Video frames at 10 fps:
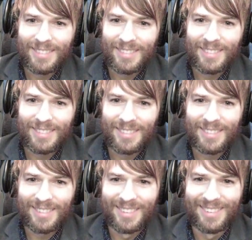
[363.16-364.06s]

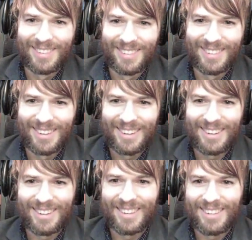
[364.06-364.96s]

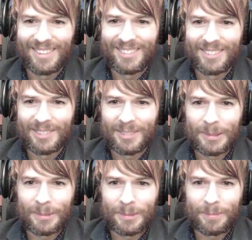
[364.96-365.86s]

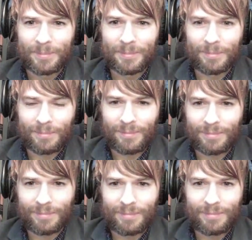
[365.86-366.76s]

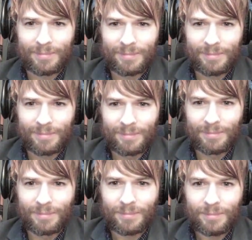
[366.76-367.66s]

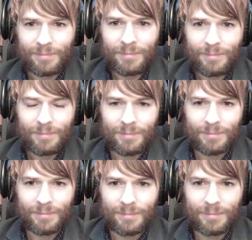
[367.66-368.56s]

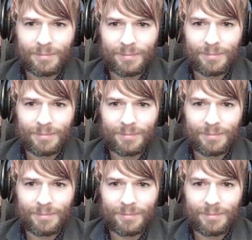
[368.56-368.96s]
This person isn't speaking.